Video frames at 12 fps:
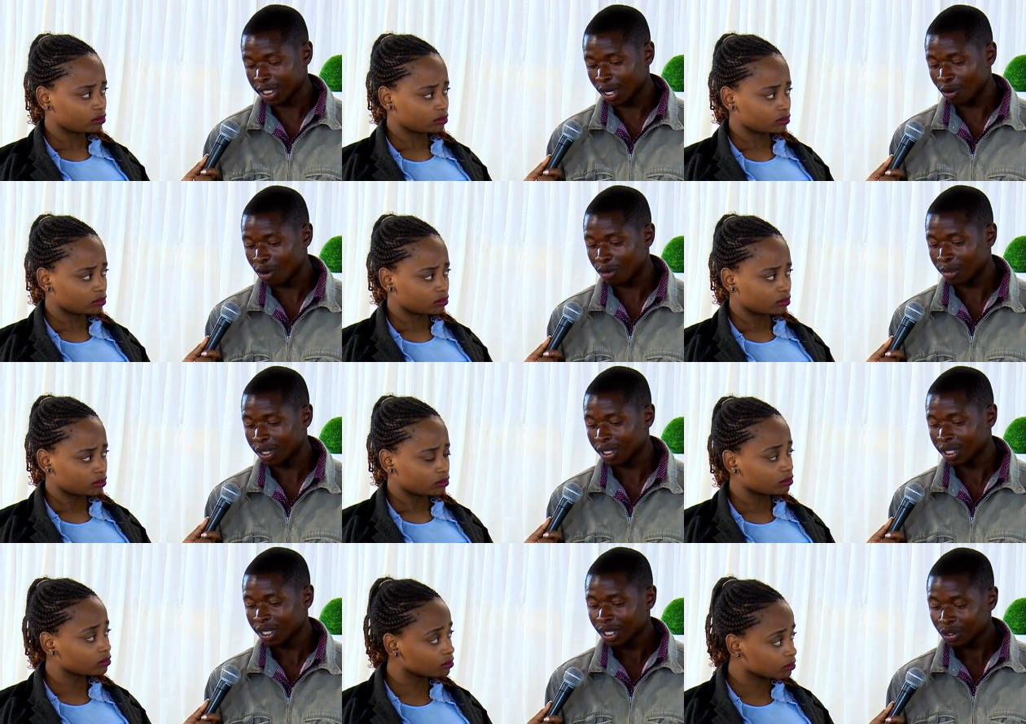Speaker 1: Sangoma,
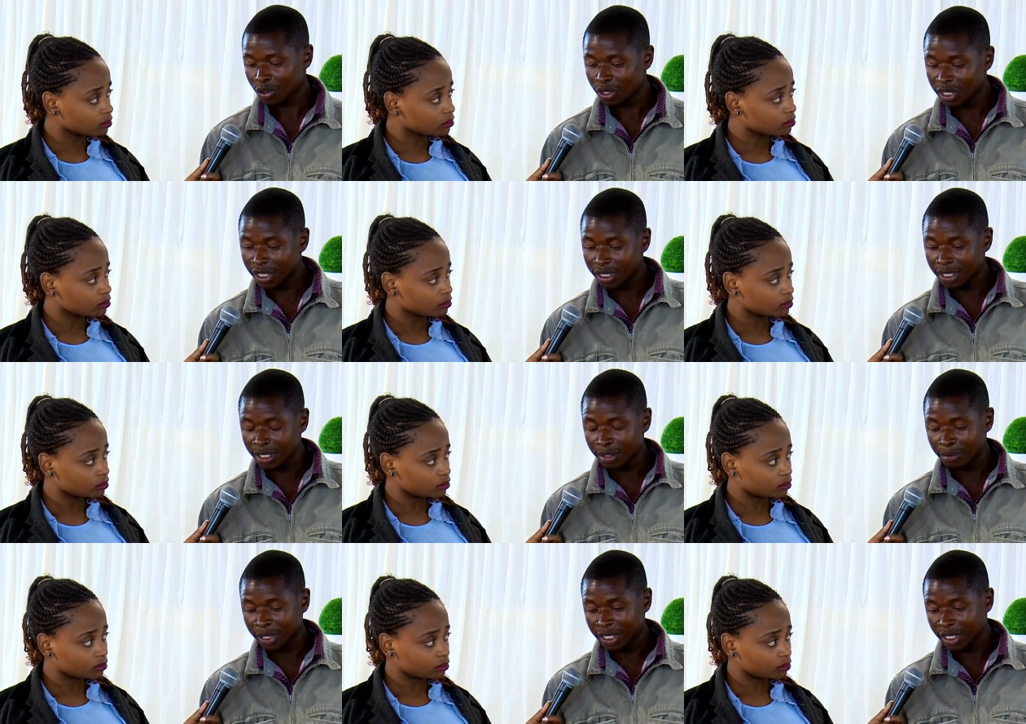so they did
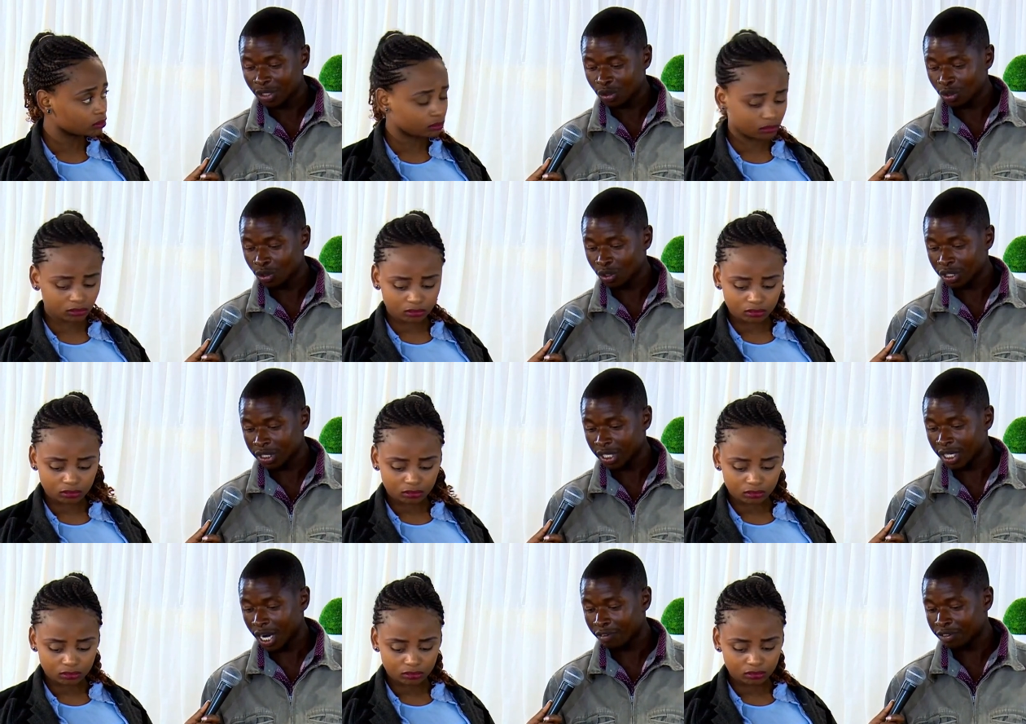me this, those
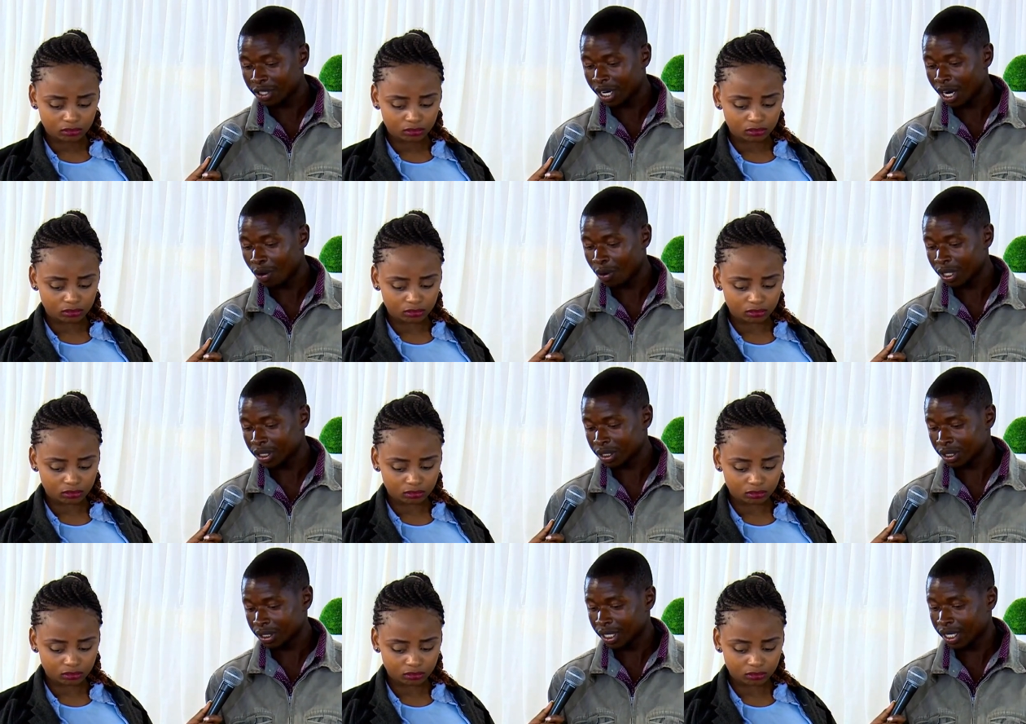things after I
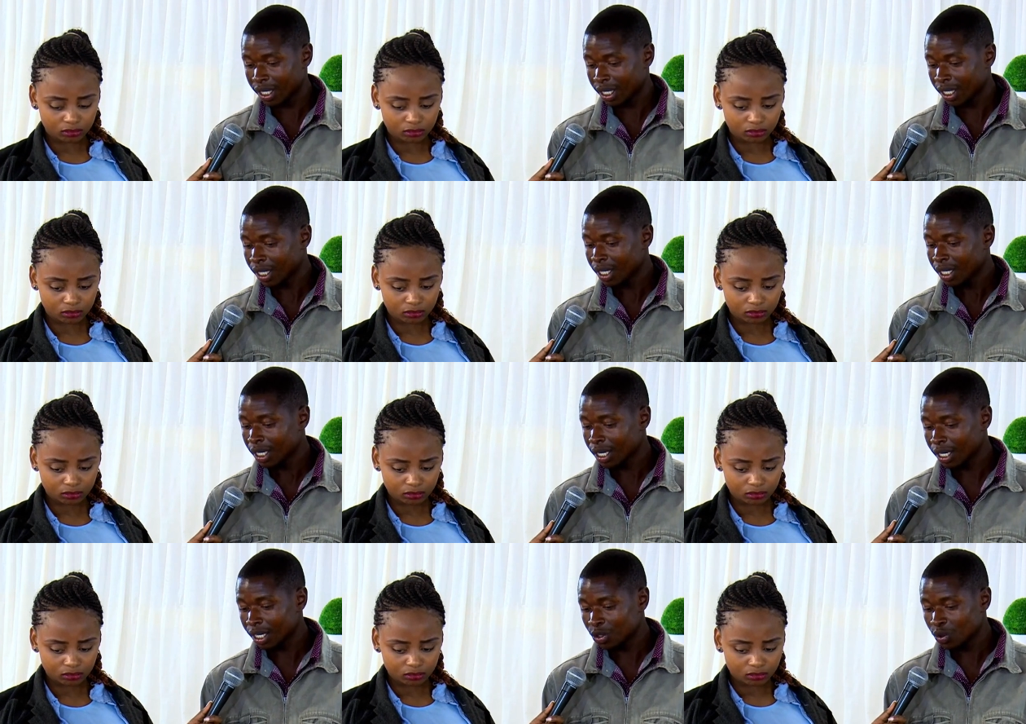was
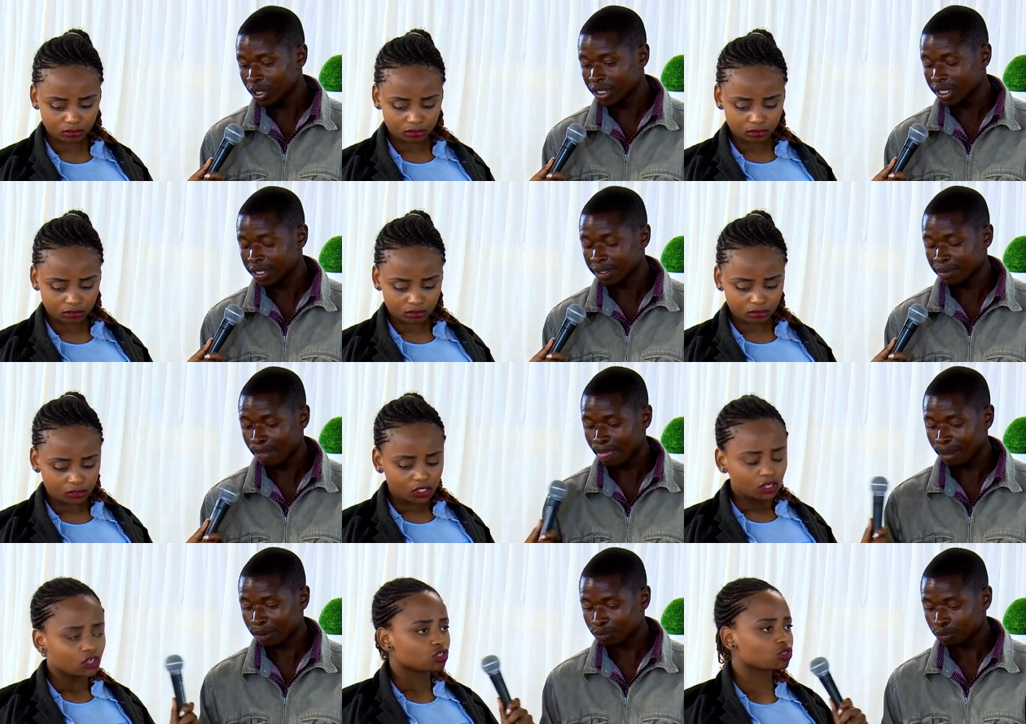graduated.
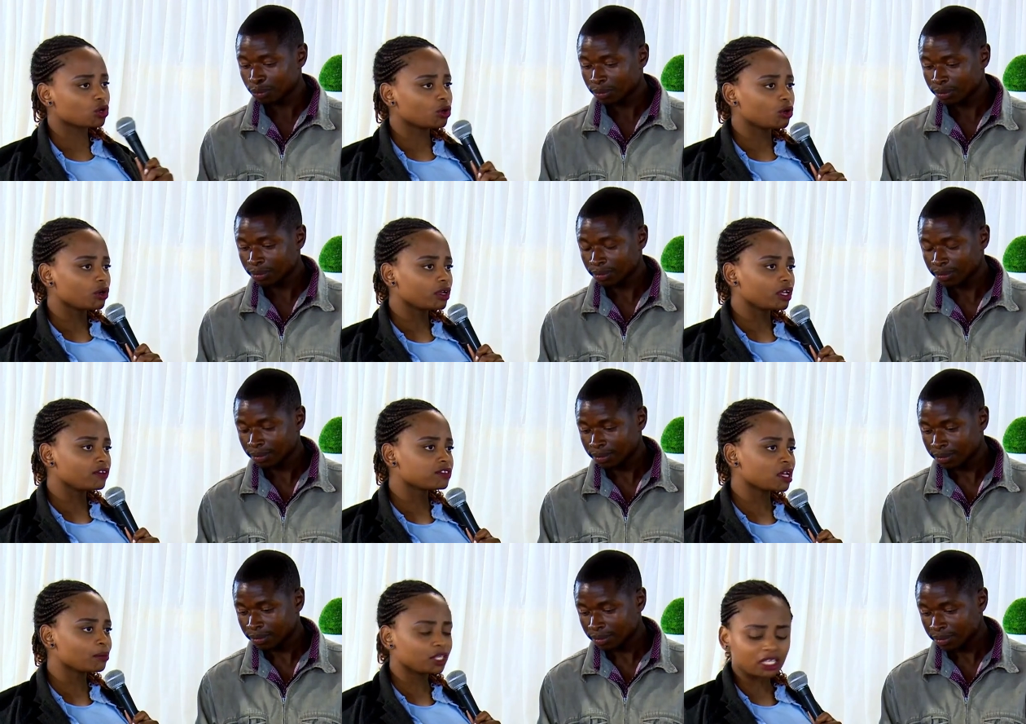
Speaker 2: So if
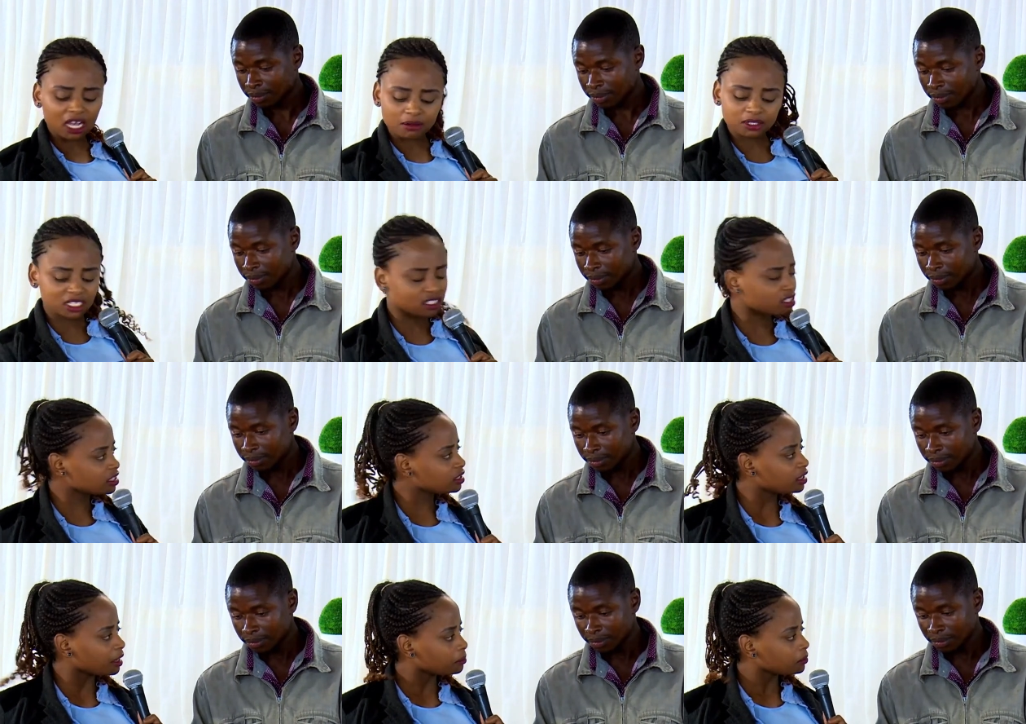somebody comes and
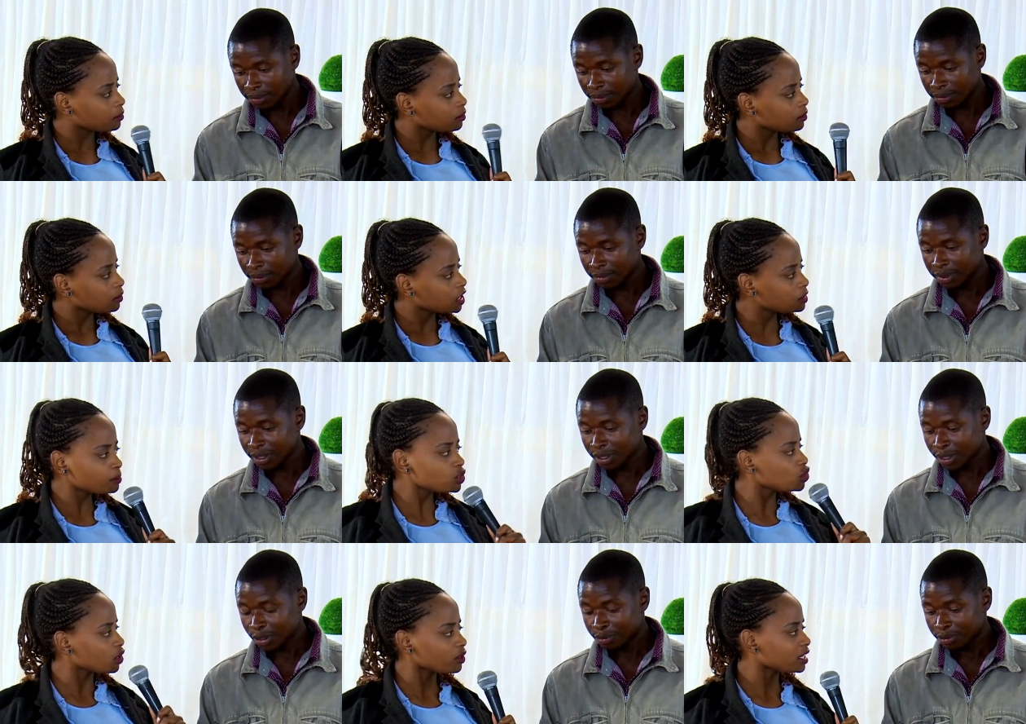steals them, it
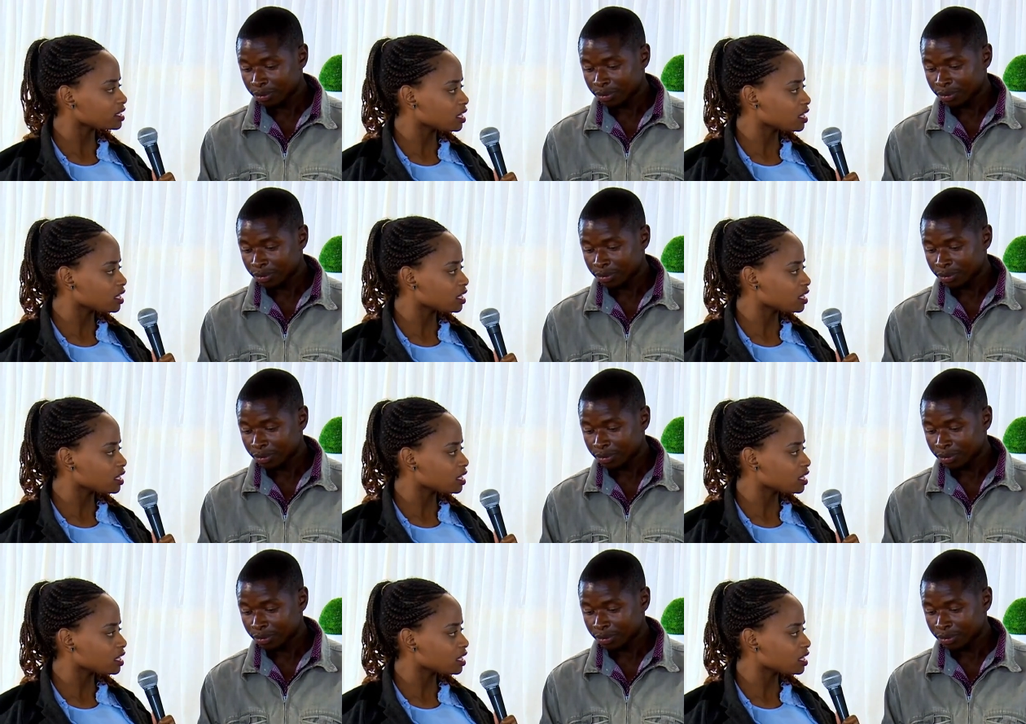means you're not a